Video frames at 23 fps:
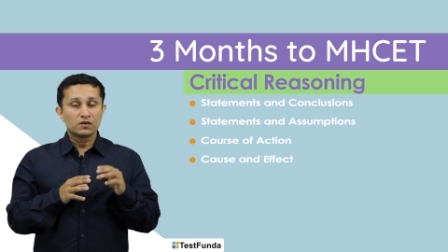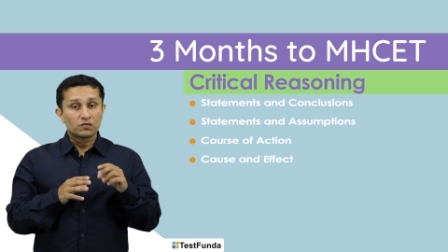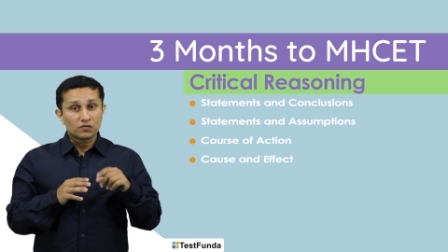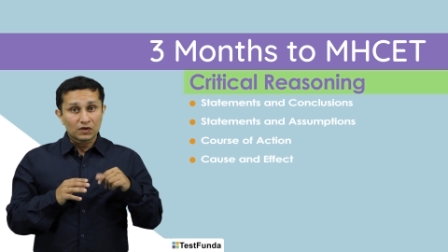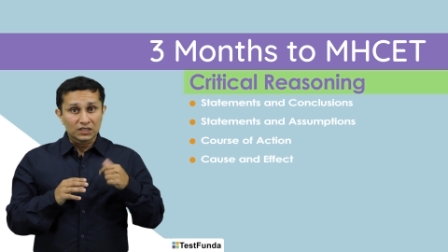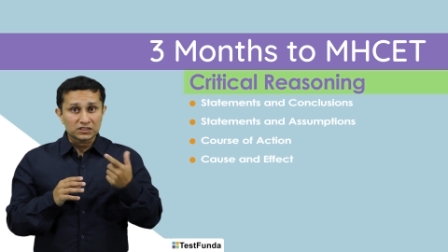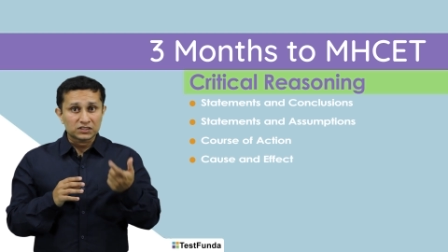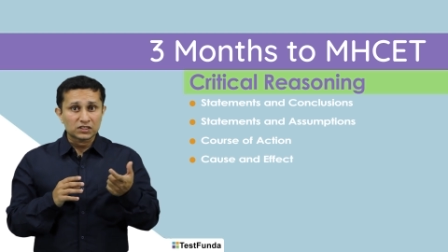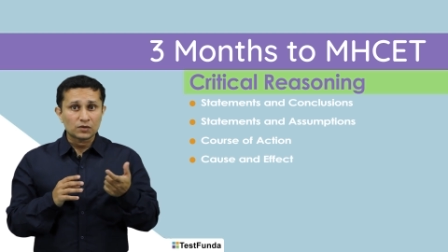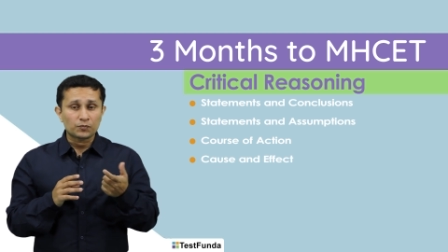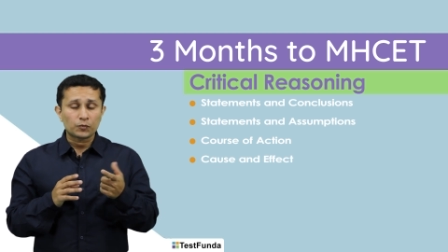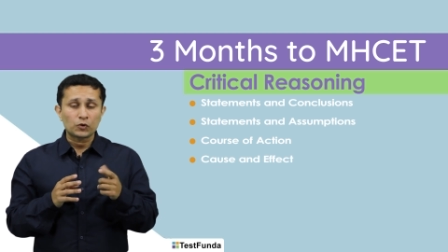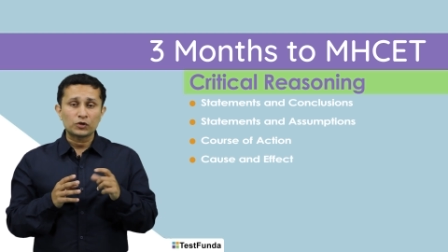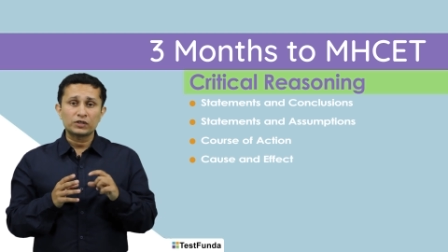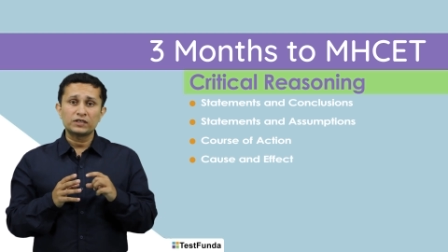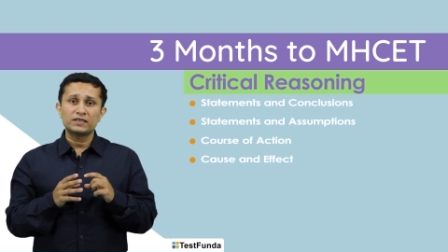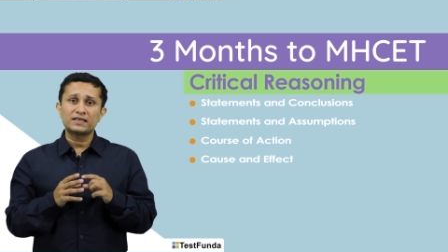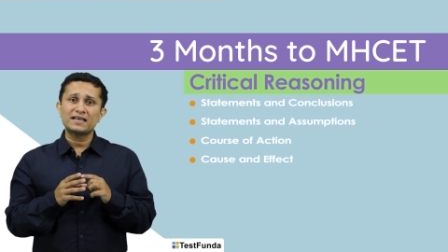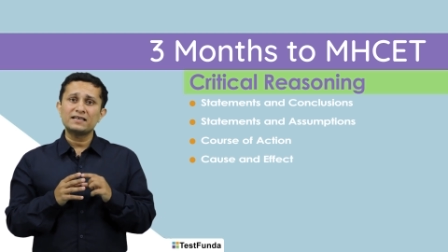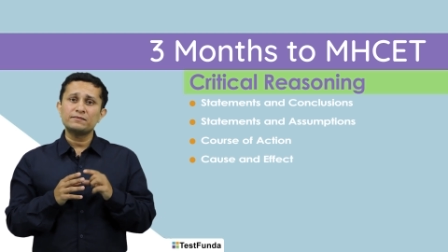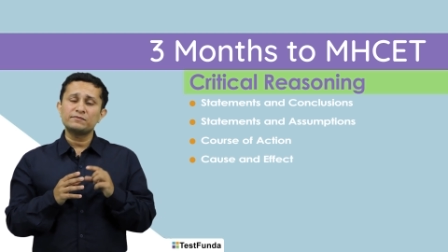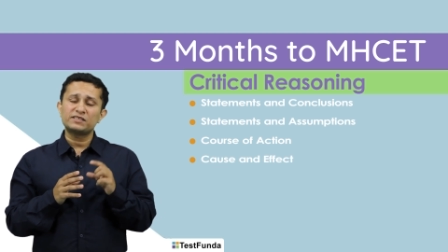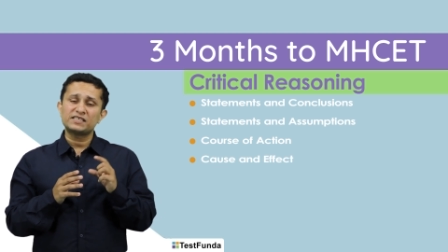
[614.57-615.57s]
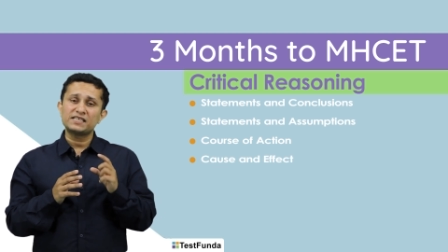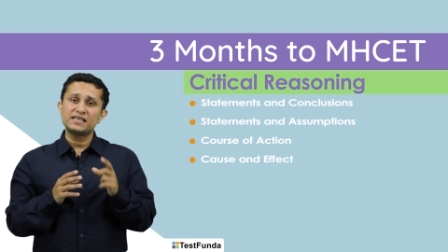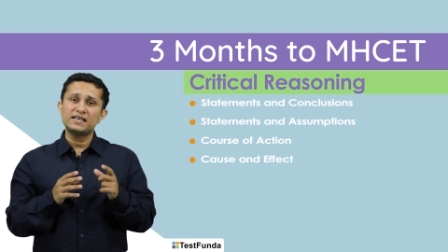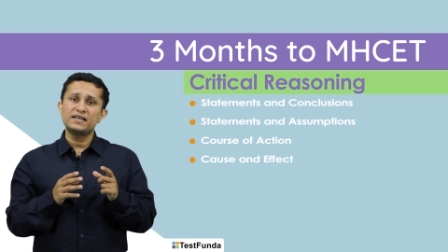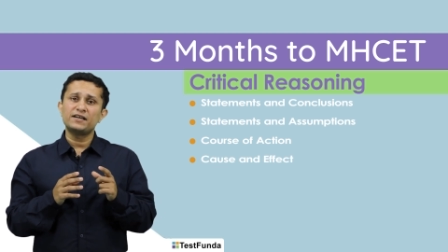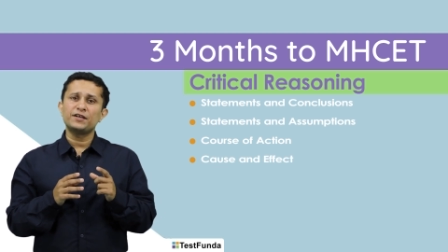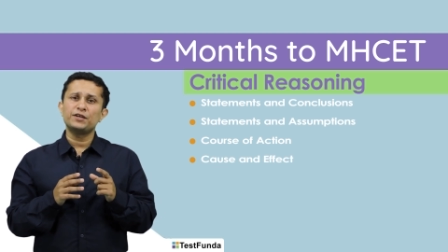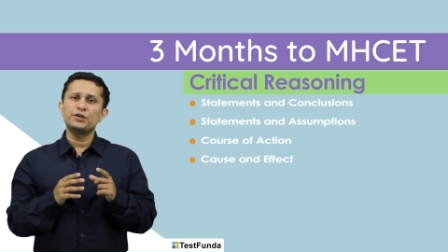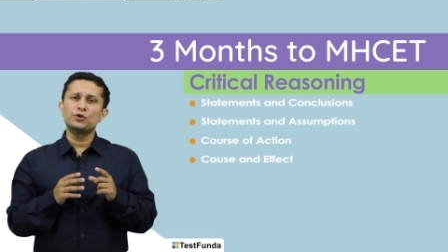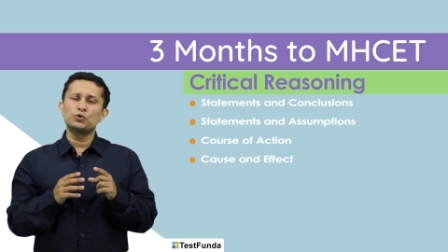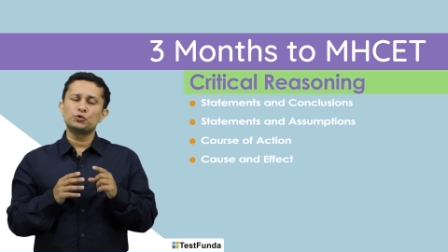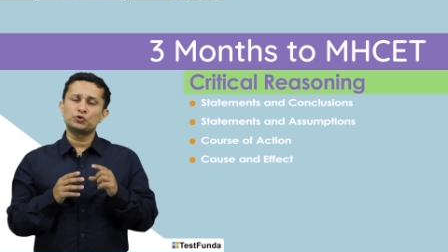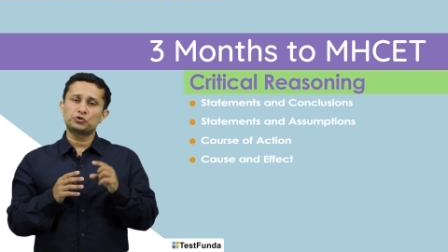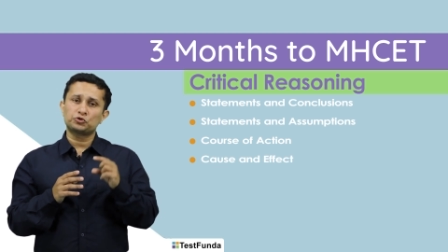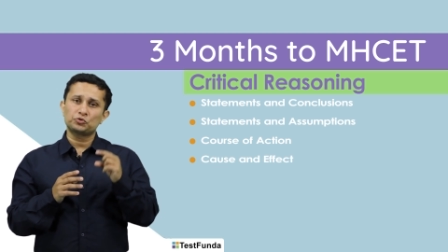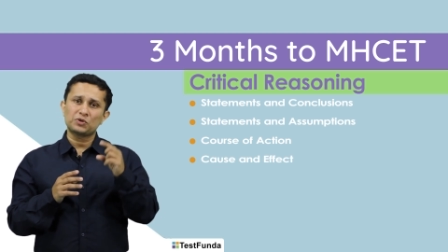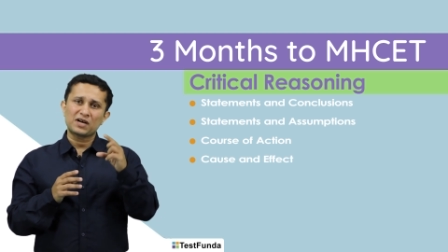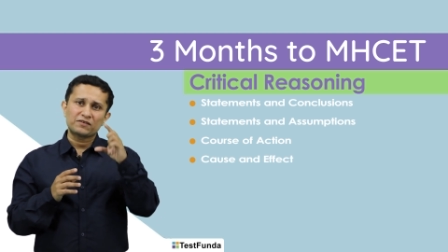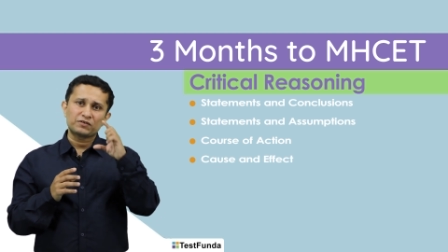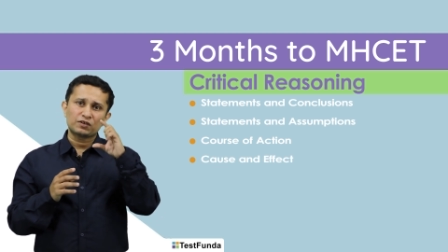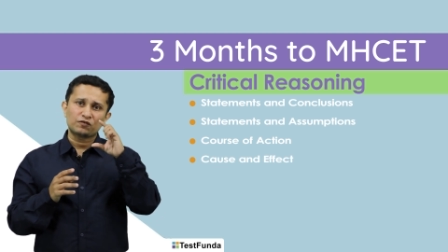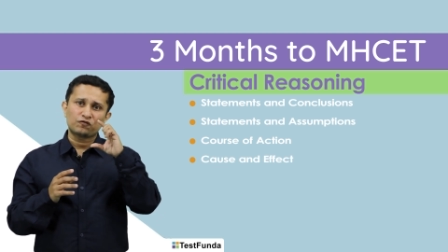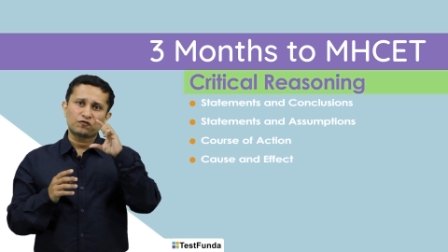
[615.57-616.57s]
Once upon a time, CET used to have